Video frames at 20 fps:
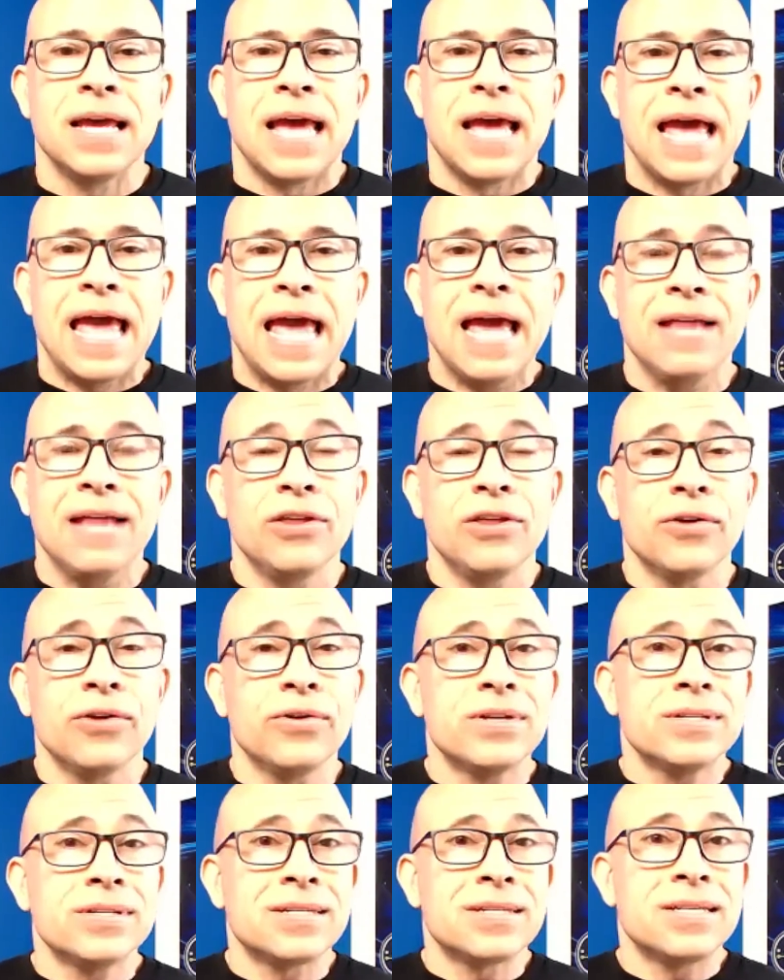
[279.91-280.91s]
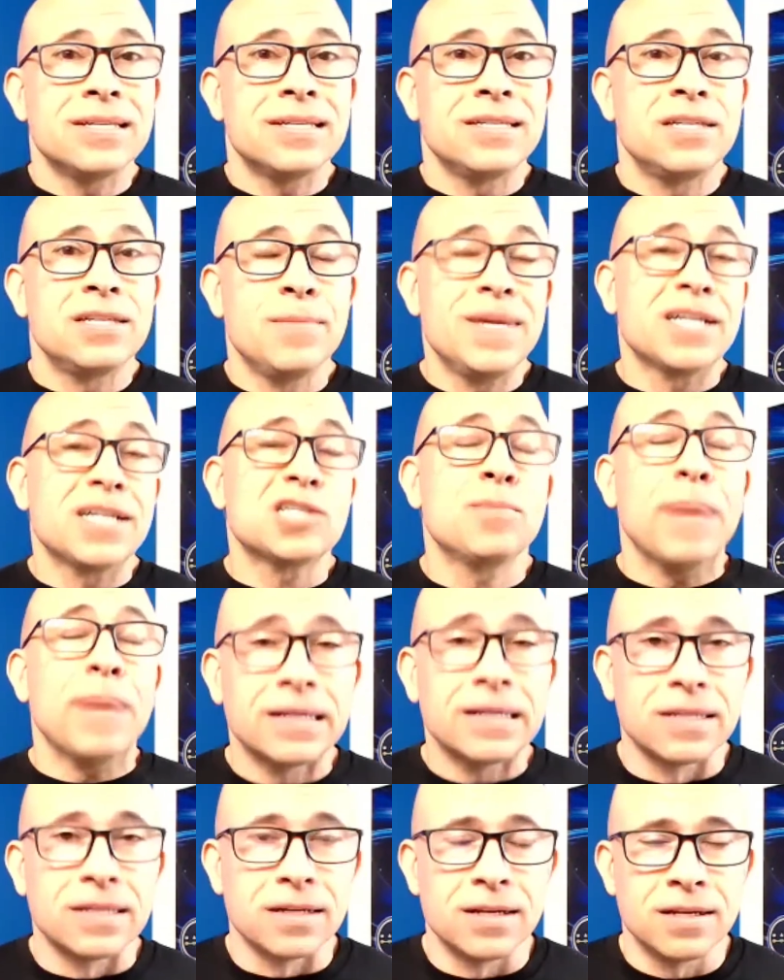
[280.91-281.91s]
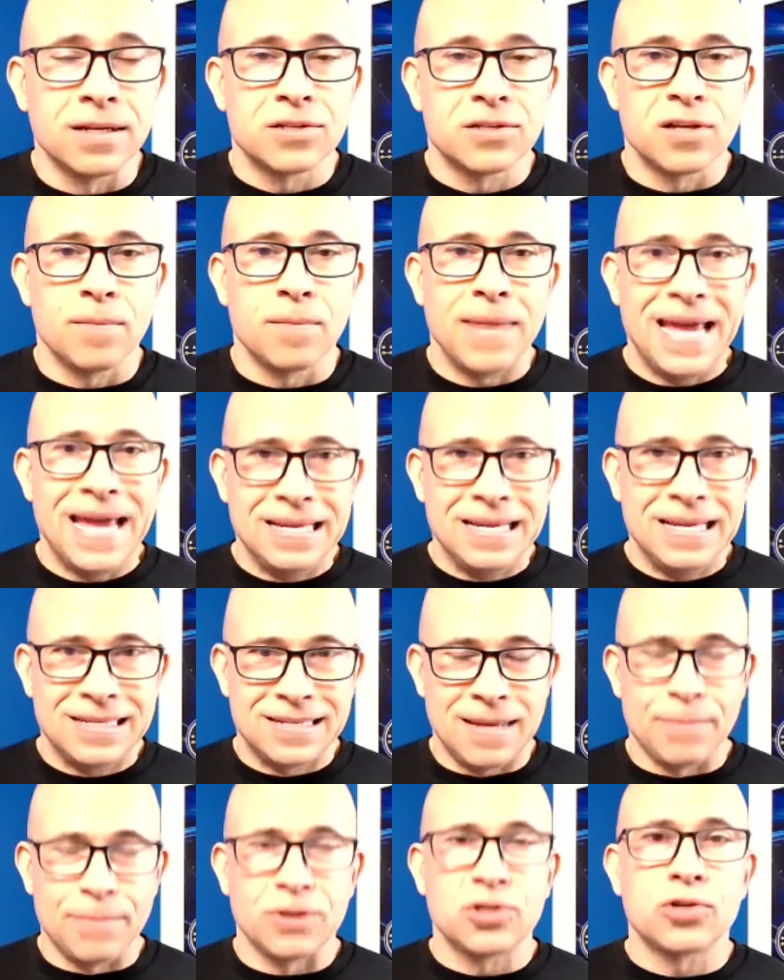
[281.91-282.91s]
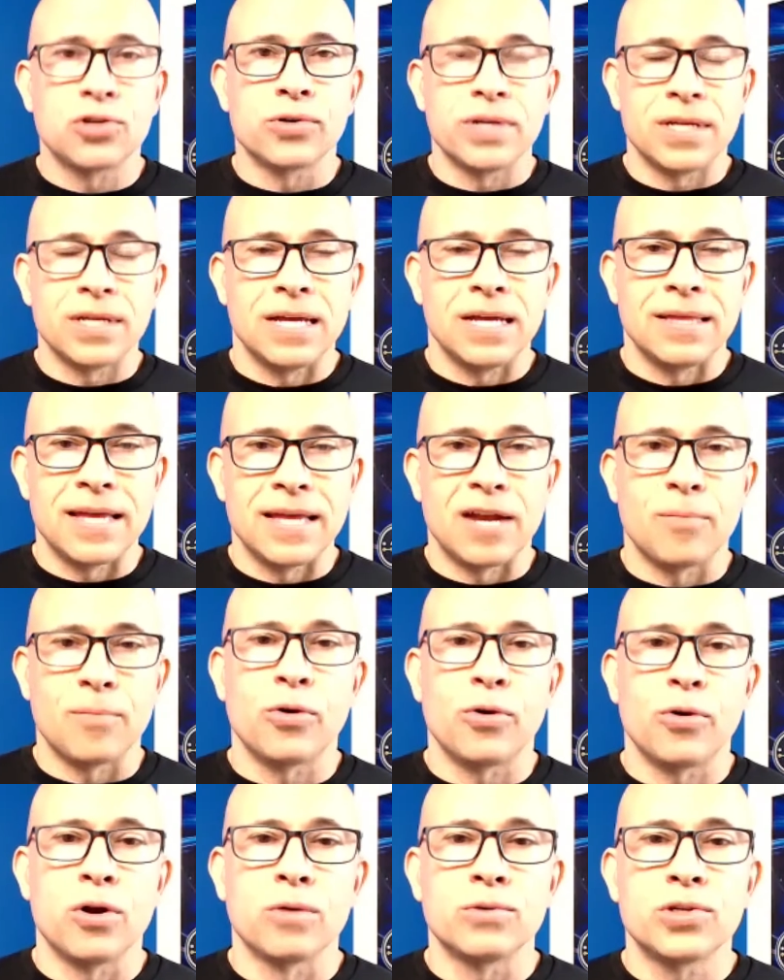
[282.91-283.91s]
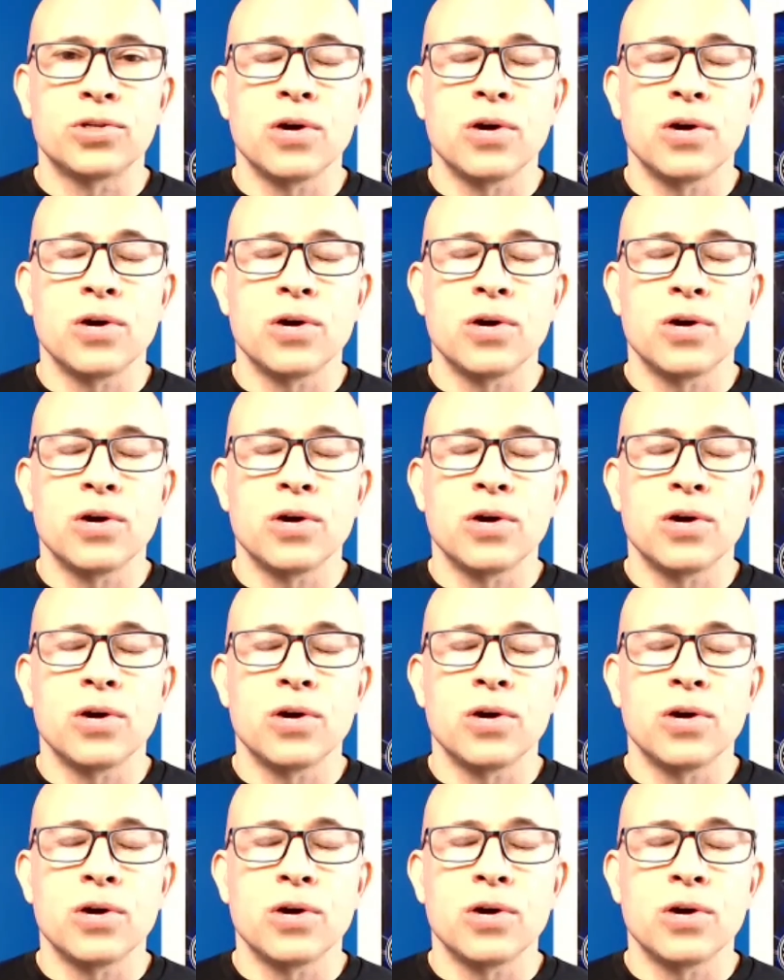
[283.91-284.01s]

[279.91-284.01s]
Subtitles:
And there is to be expected some asymmetry in that approach.